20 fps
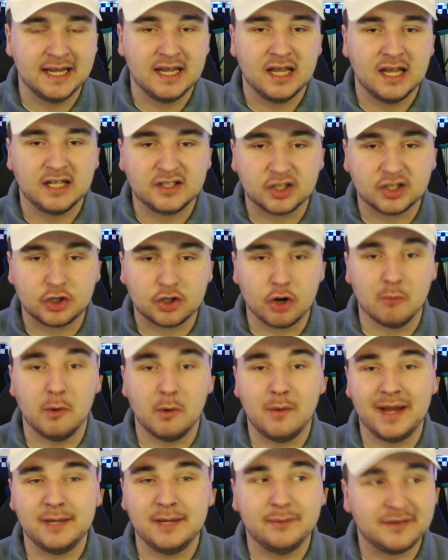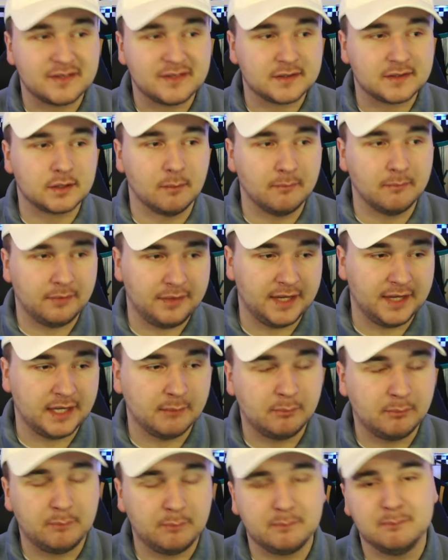to come away with something
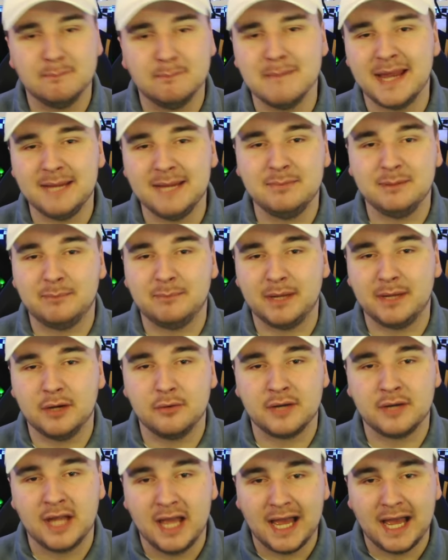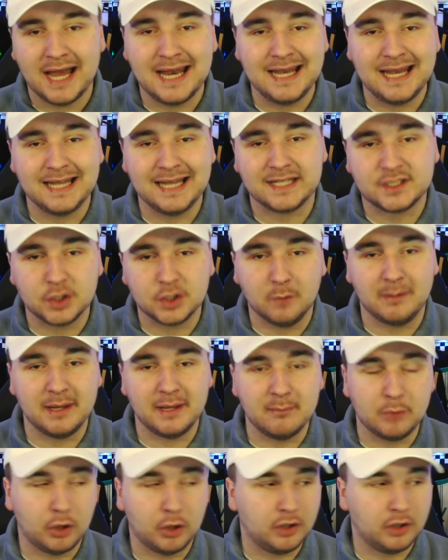and maybe build a little
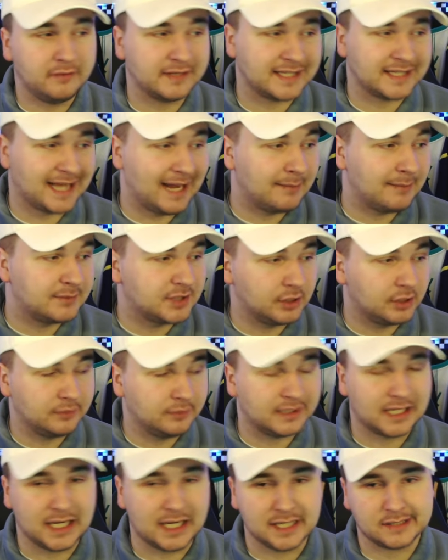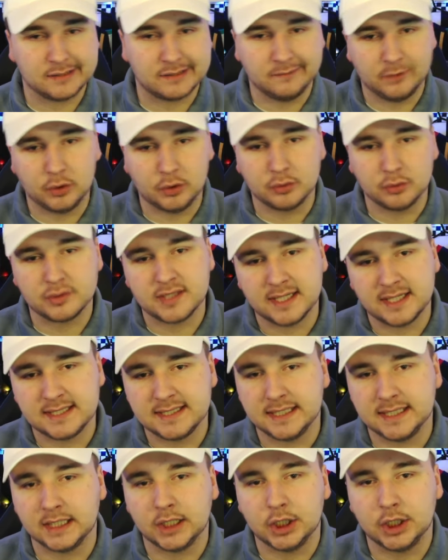bit more of a gap to the likes of Hull
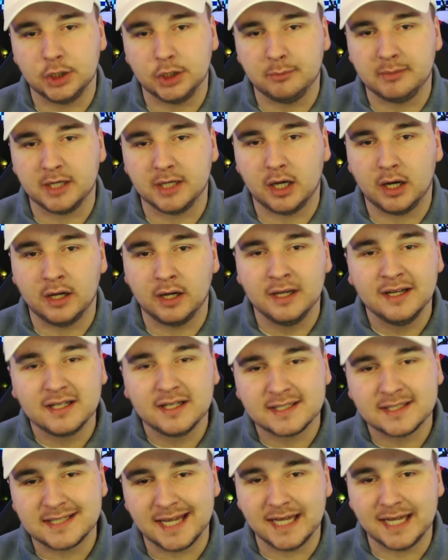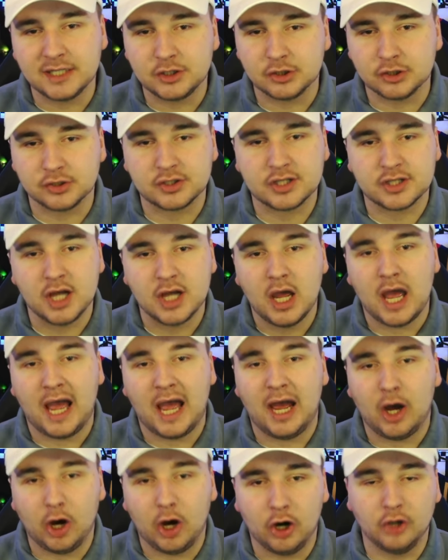City and QPR sitting just
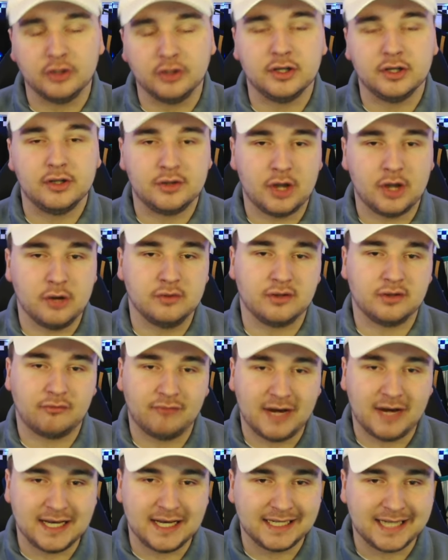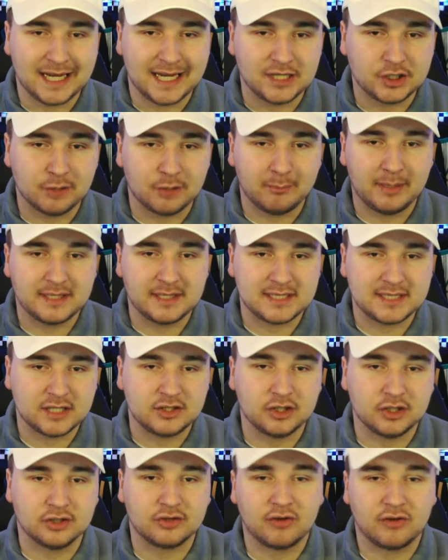on those relegation
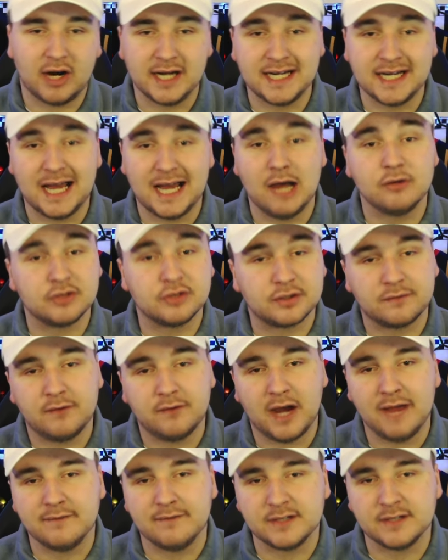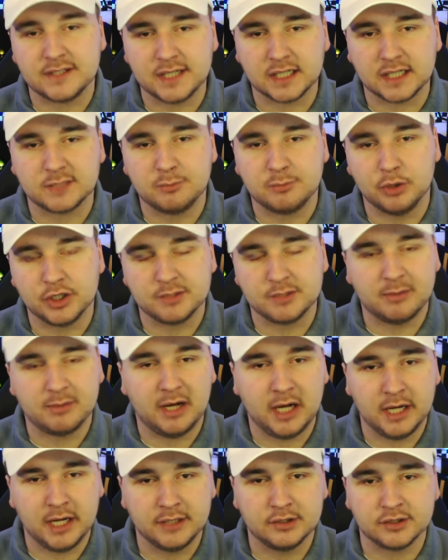positions right now, just 5 and 6 points
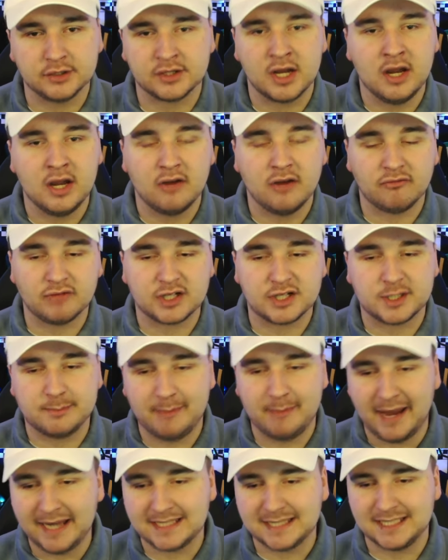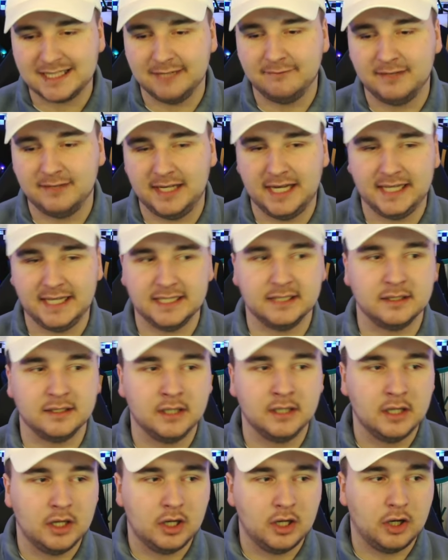behind us respectively. And
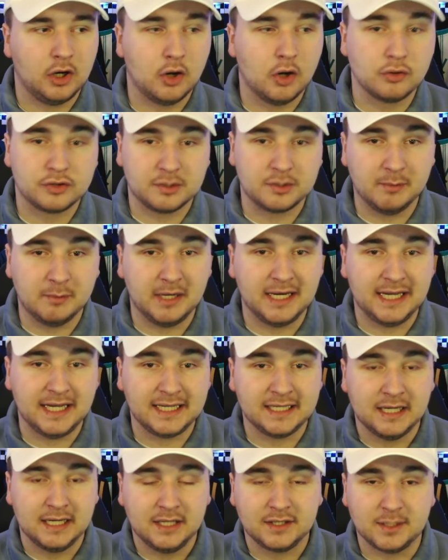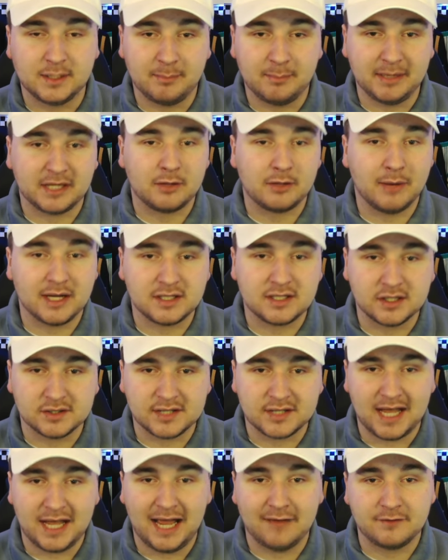ultimately, the big questions
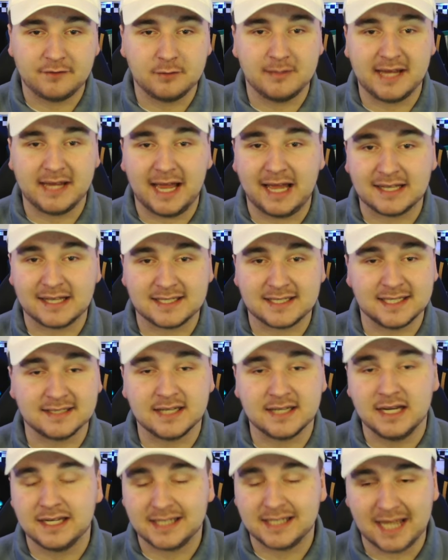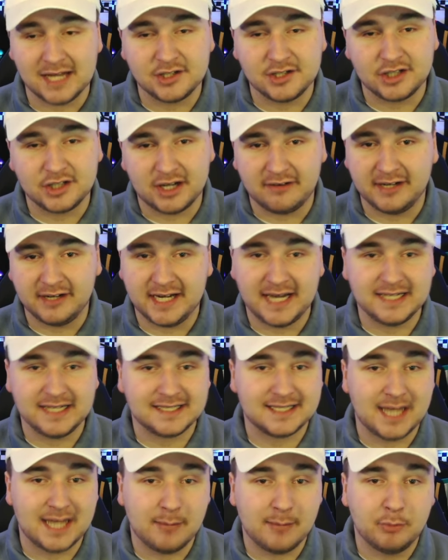that have to be asked is, can Jerry Yates
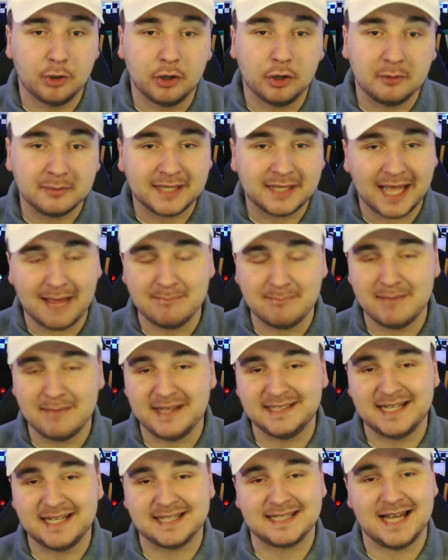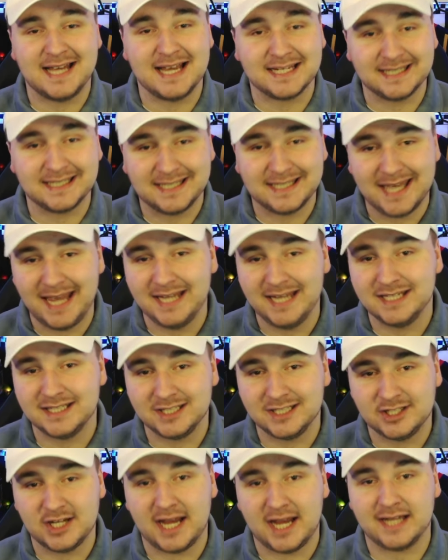step up? Can Mendes Lang,
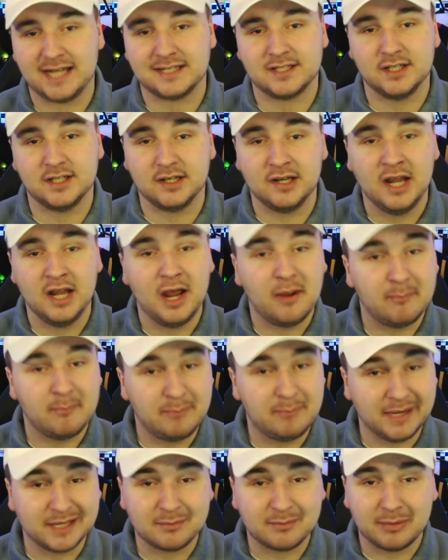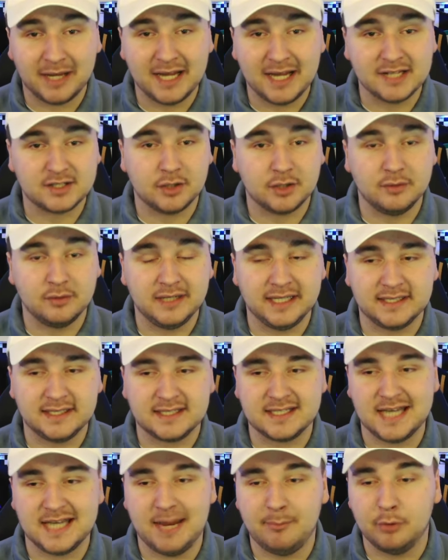Caden Jackson, big players who need to
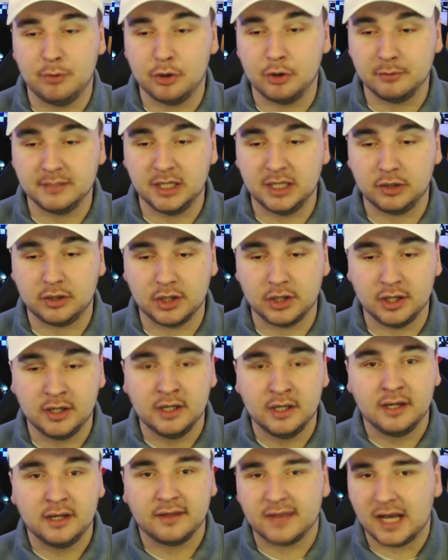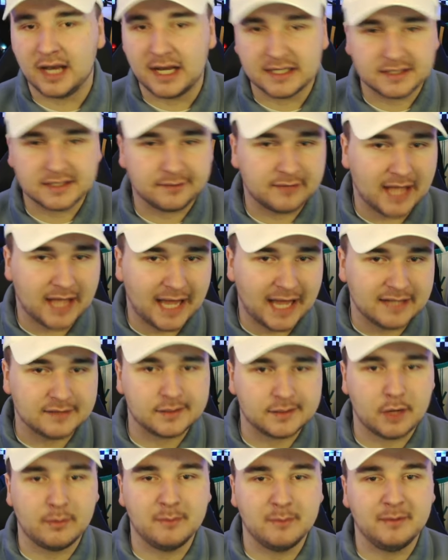step up? You look at the likes of
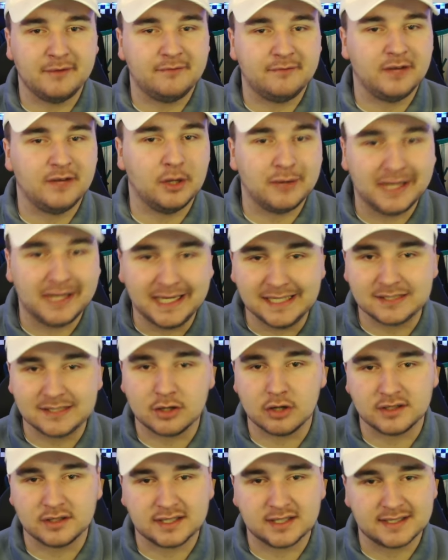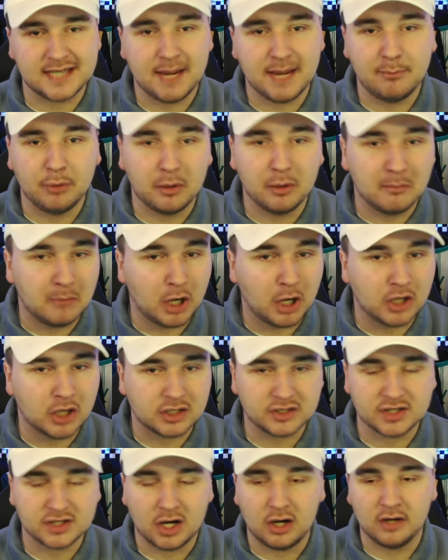Kenzo in midfield, he's got to step up.
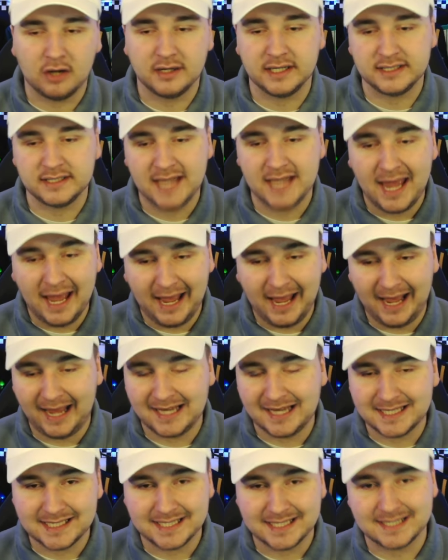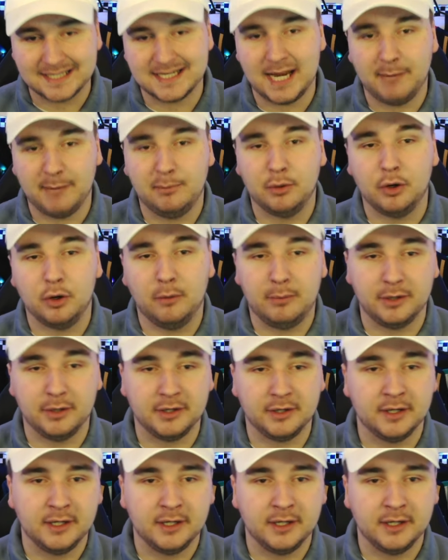Marcus Harness has to step up. And